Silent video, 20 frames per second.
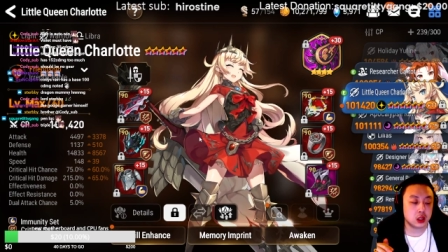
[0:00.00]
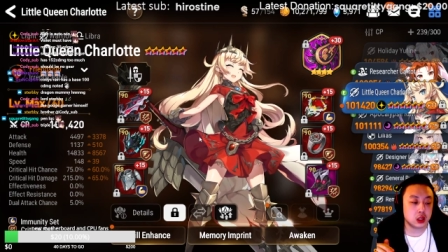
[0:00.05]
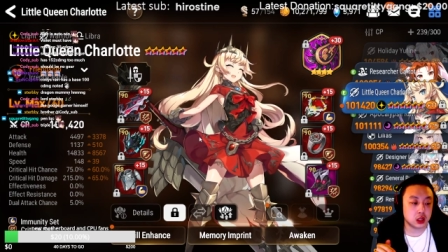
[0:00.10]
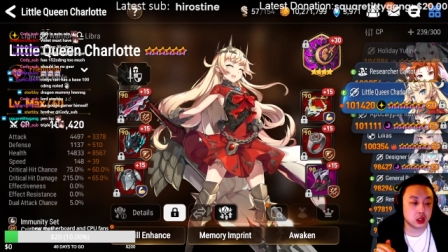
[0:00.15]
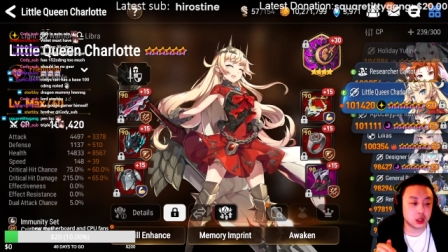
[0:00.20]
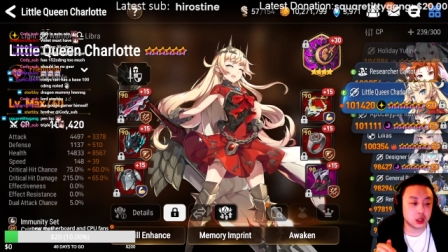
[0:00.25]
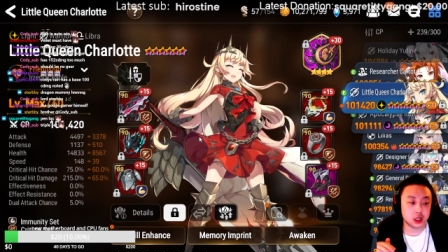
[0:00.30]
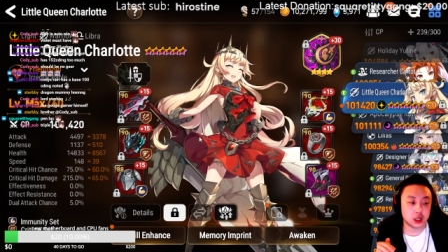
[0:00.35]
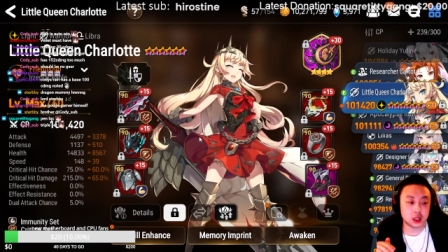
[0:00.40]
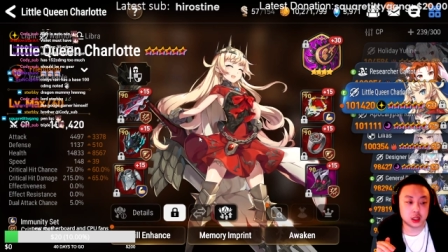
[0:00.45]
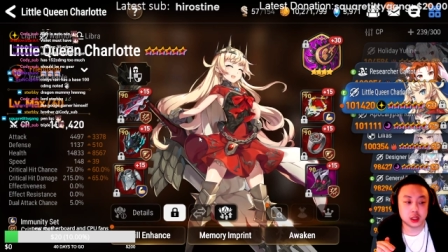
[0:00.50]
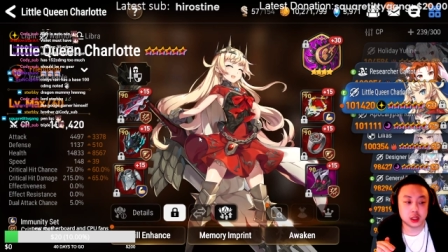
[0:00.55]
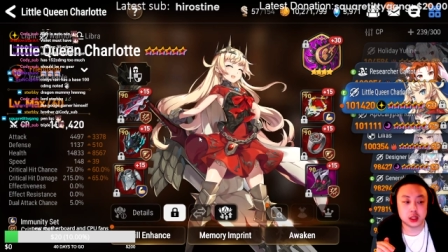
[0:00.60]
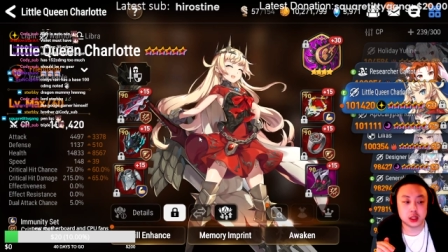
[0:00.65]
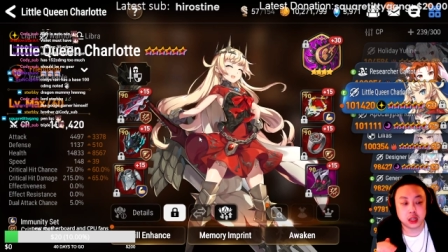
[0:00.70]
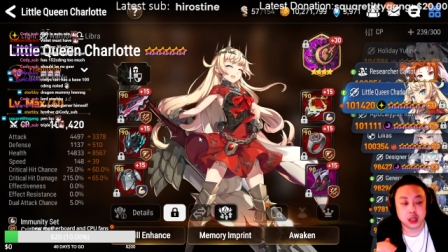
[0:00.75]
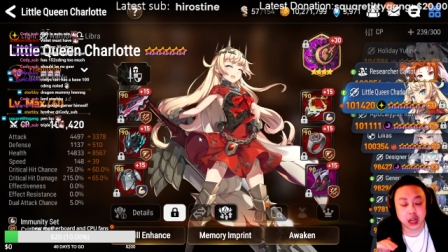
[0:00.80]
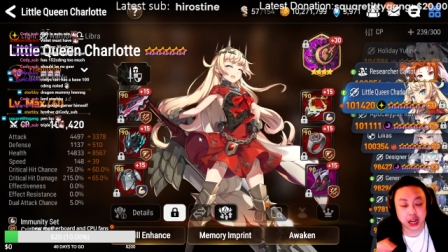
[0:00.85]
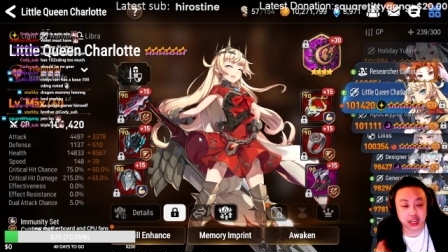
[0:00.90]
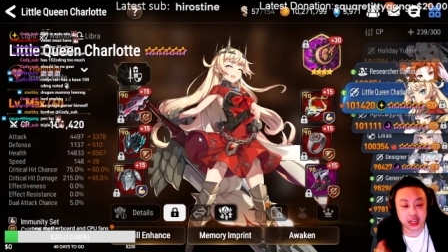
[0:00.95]

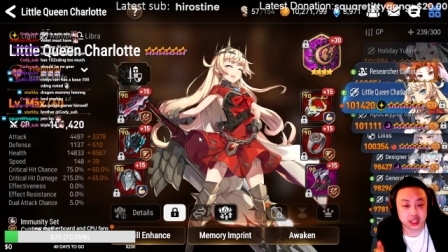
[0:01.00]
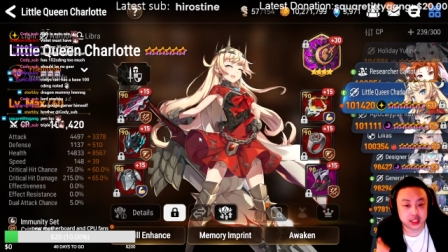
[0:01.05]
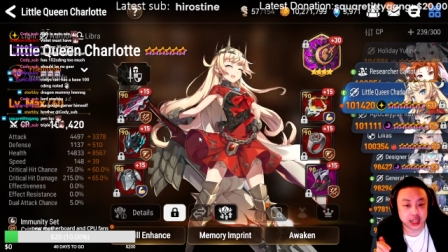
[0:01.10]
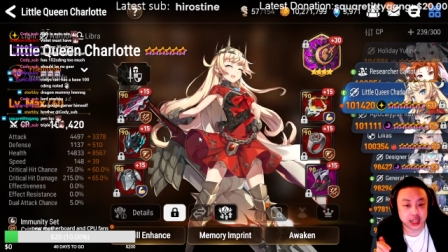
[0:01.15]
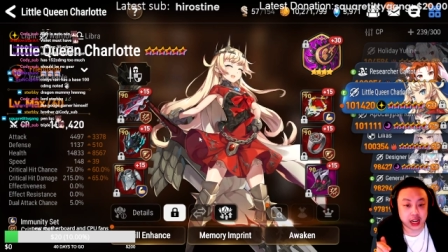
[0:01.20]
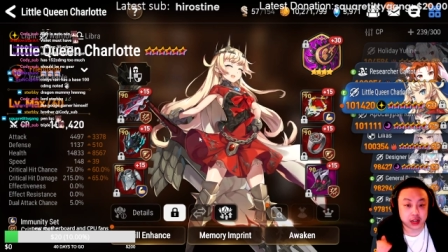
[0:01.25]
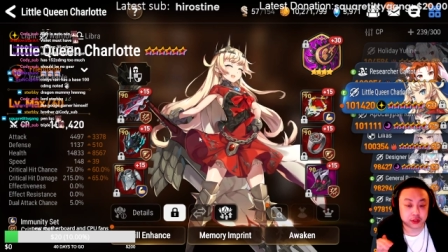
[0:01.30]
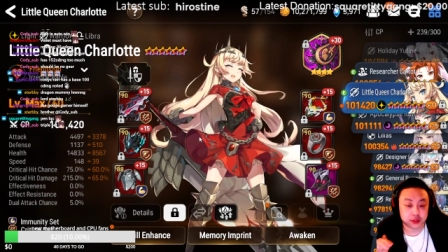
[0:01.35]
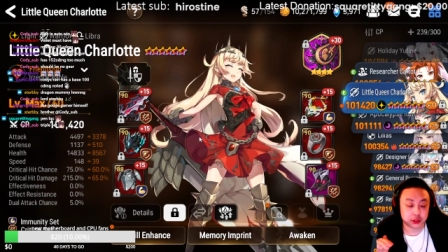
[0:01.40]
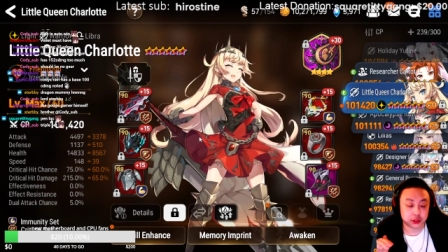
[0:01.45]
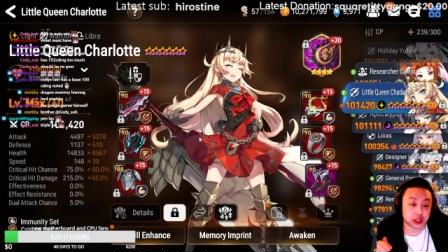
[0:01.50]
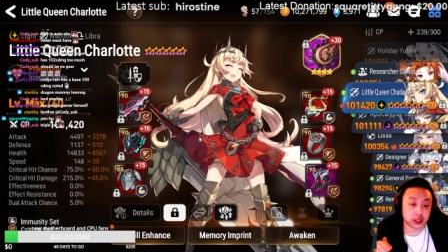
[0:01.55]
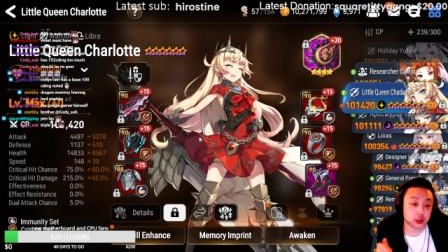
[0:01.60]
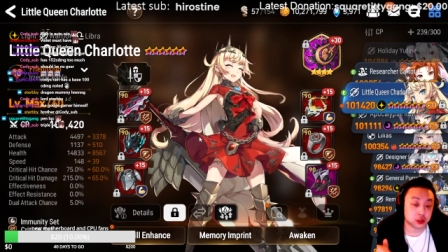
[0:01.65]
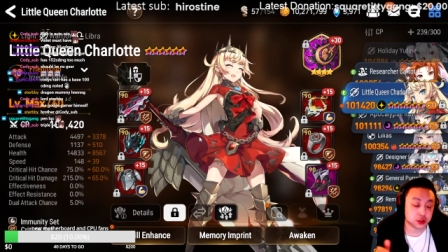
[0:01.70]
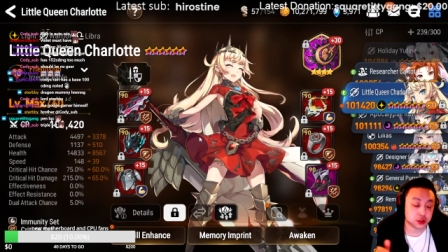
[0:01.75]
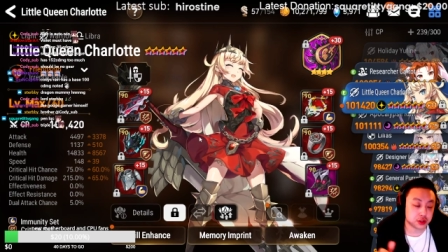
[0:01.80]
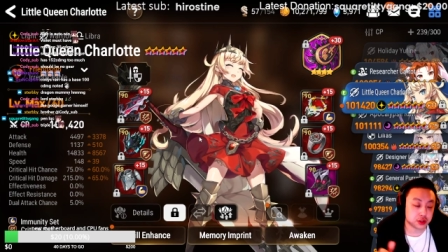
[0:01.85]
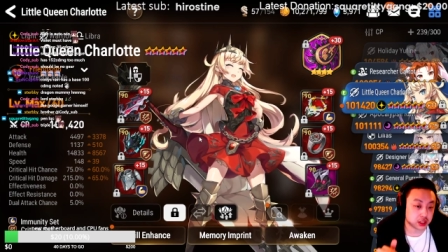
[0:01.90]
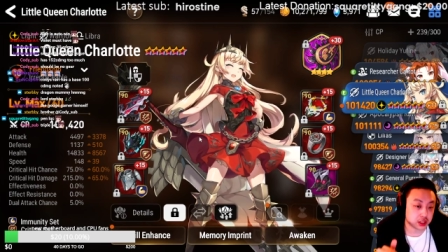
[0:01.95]
high attack for the
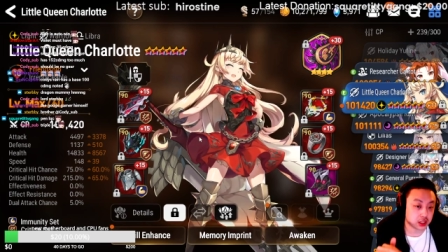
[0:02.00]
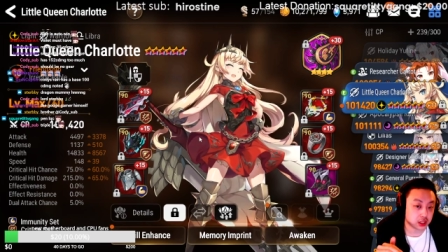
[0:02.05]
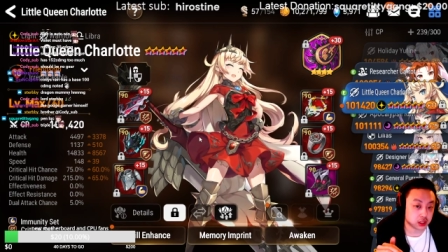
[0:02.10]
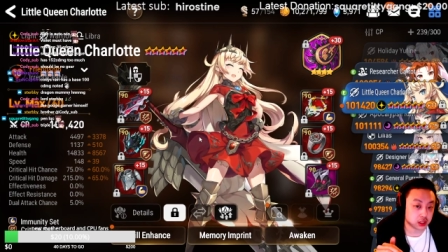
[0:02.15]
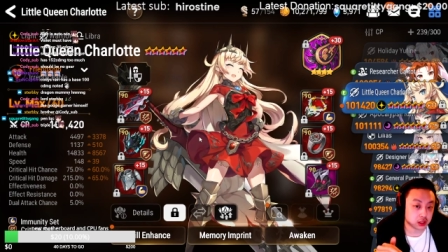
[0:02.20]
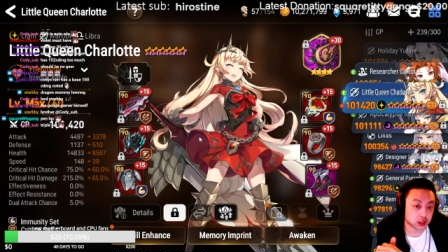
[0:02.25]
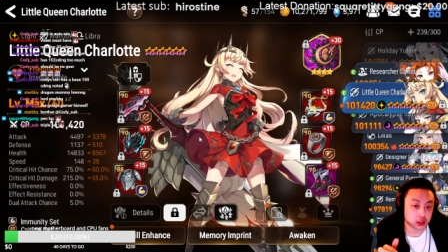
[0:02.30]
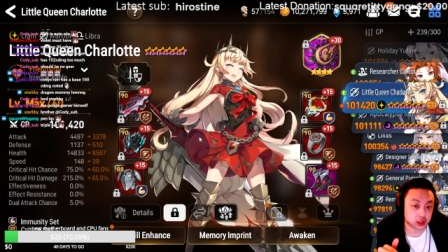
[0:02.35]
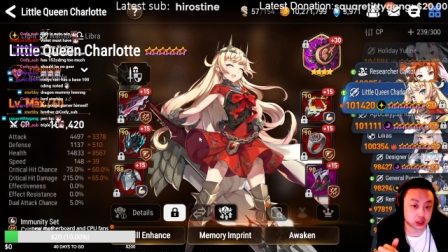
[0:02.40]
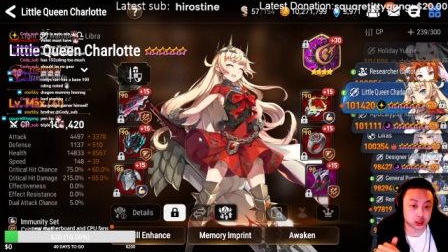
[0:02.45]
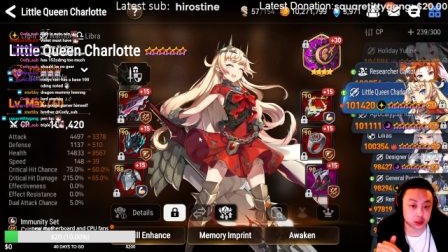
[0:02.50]
LQC